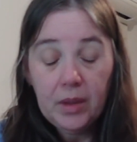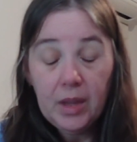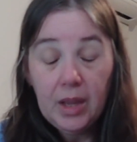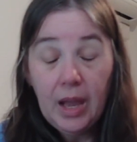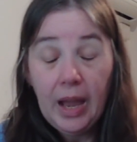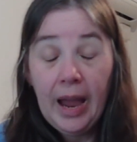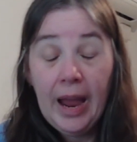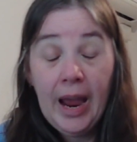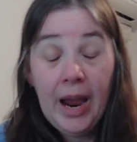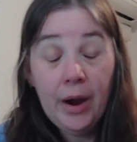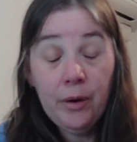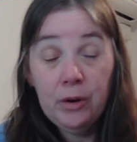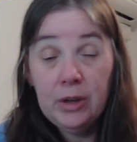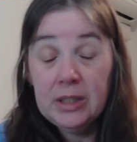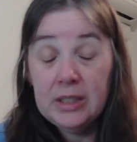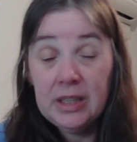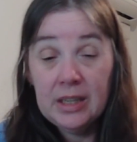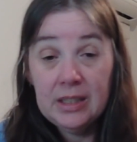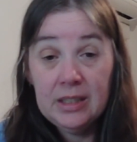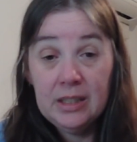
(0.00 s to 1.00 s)
how
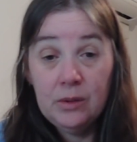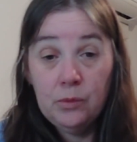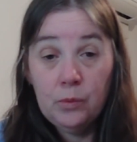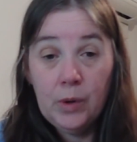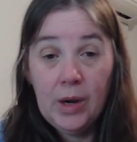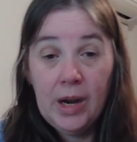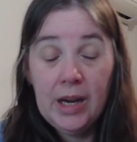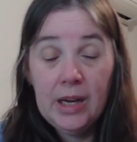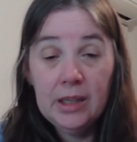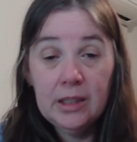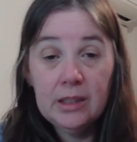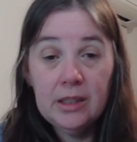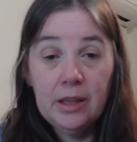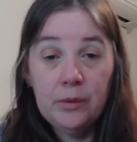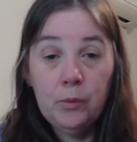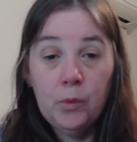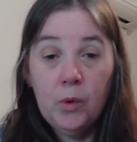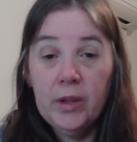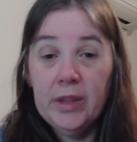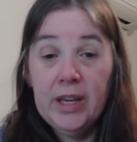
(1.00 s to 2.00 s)
it does in wax
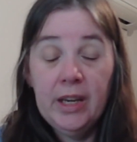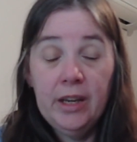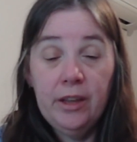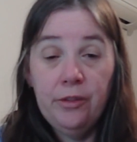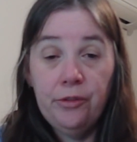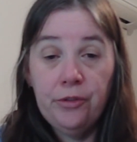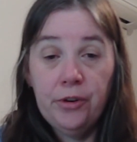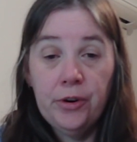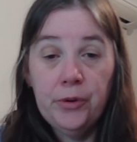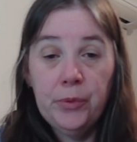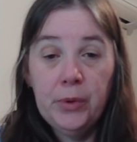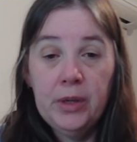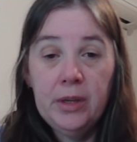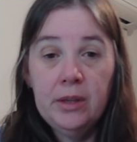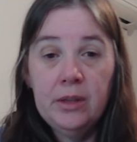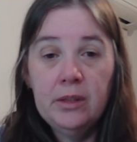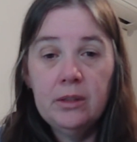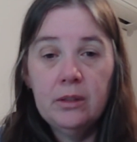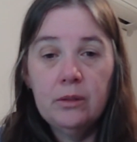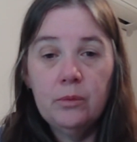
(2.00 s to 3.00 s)
and what the heat throw
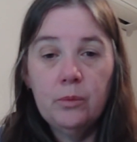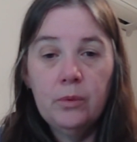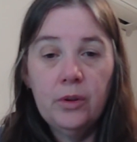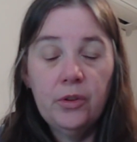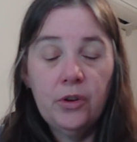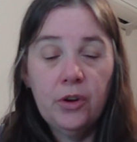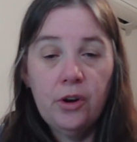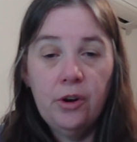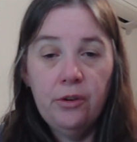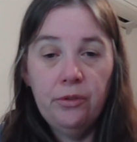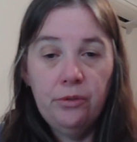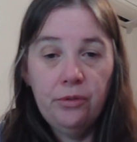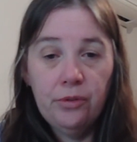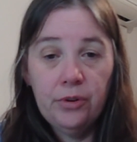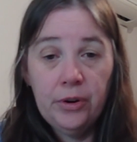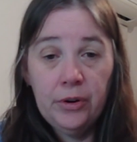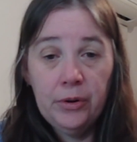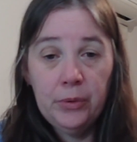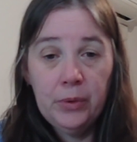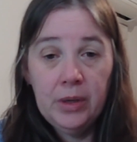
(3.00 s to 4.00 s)
is, what the cold
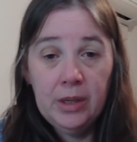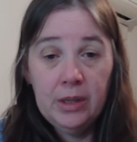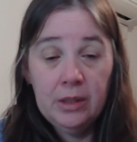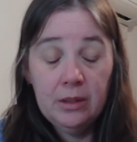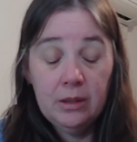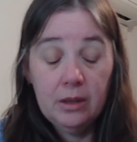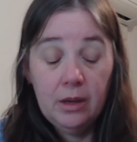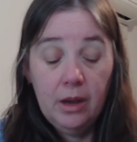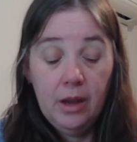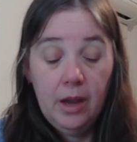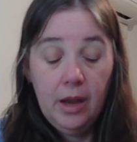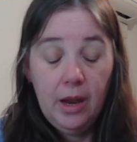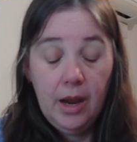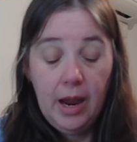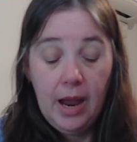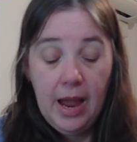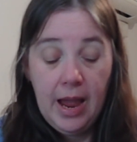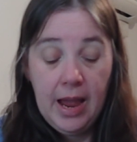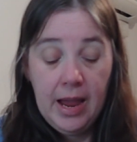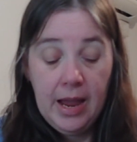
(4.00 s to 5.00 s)
throw is,
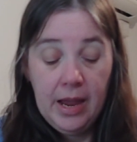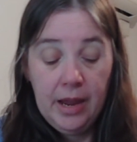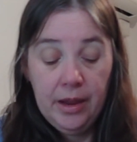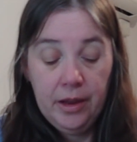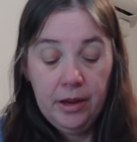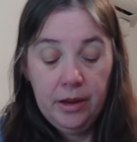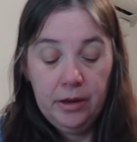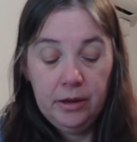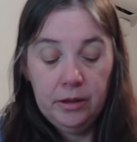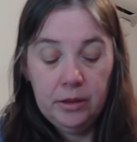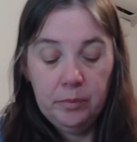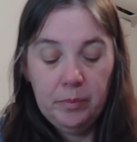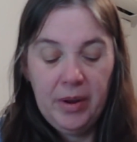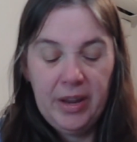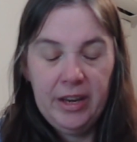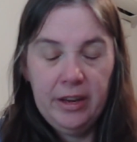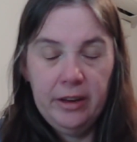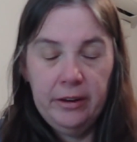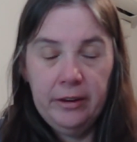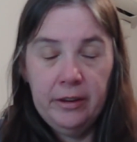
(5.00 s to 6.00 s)
and
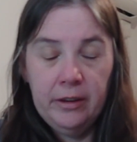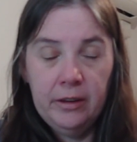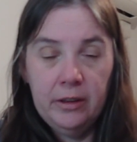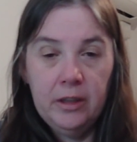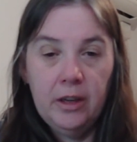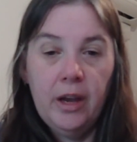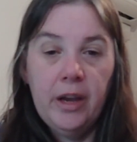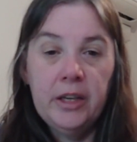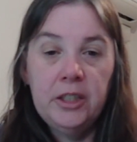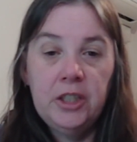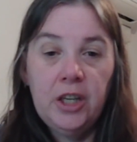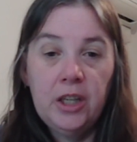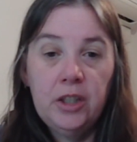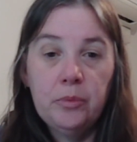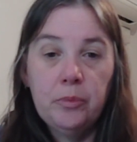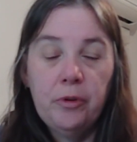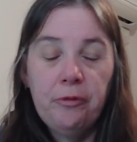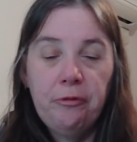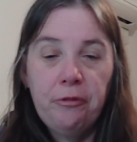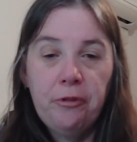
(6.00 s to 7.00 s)
making a
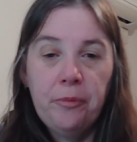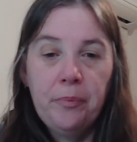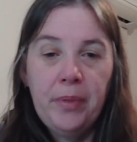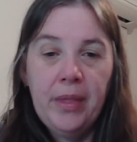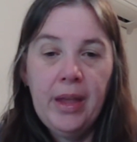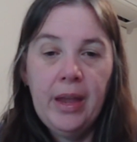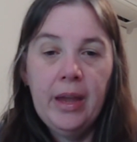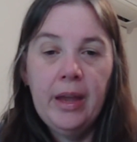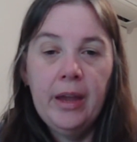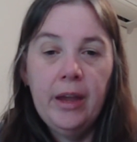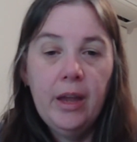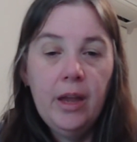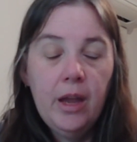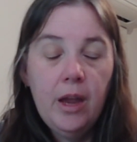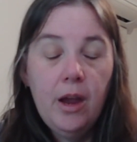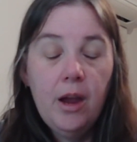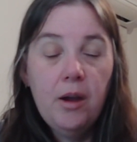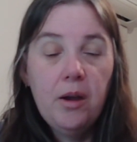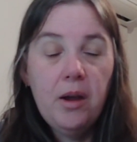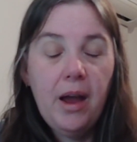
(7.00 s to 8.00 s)
judgment from there.
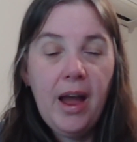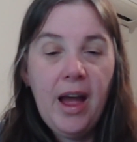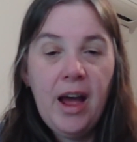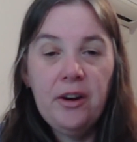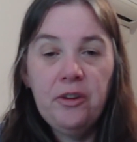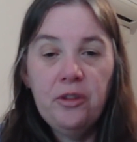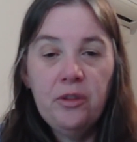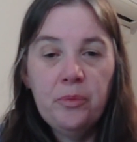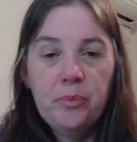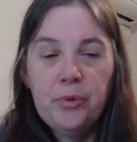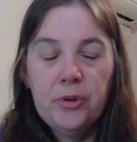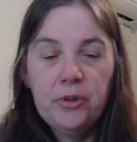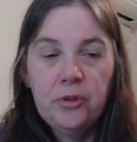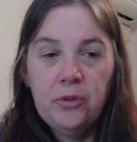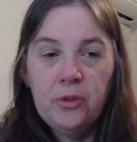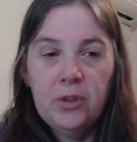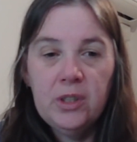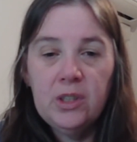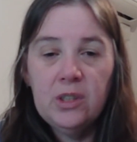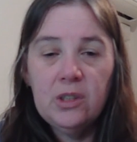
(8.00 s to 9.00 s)
Out of the
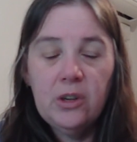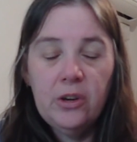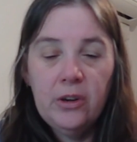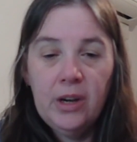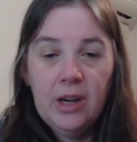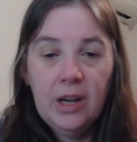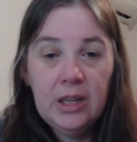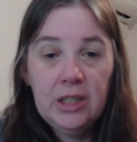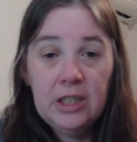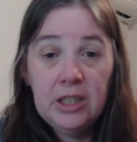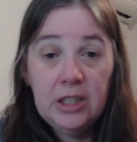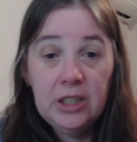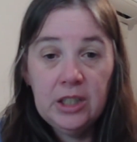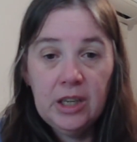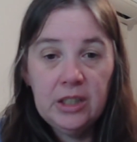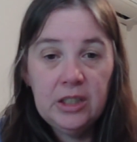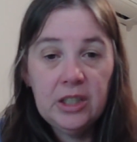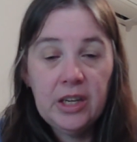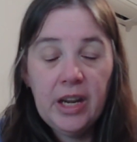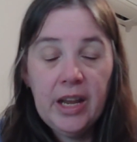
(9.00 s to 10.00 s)
bottle, it's so hard to
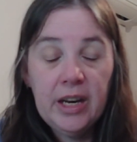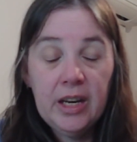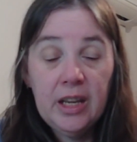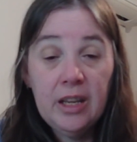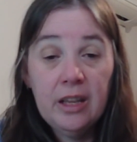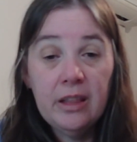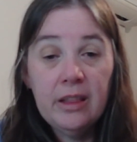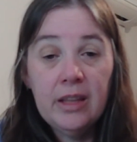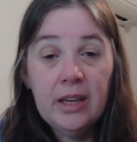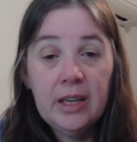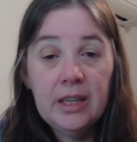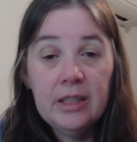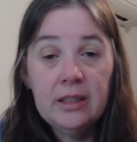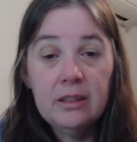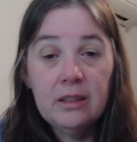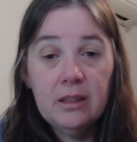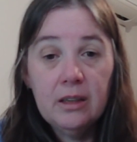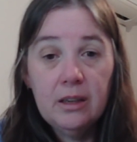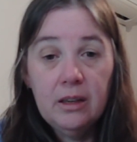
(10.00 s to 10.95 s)
judge any of these